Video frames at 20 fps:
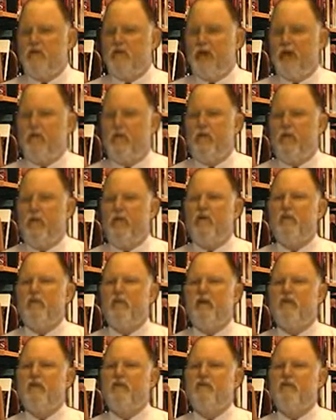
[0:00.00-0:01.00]
that's part of
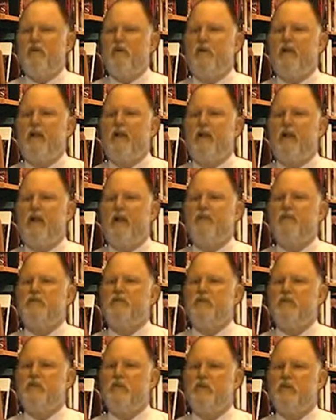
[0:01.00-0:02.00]
that internal
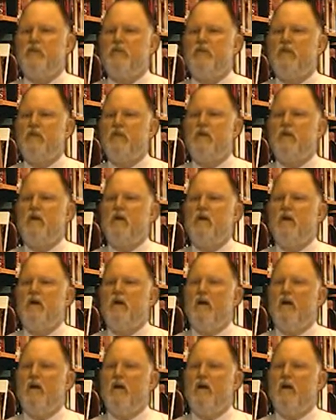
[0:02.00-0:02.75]
analysis that you need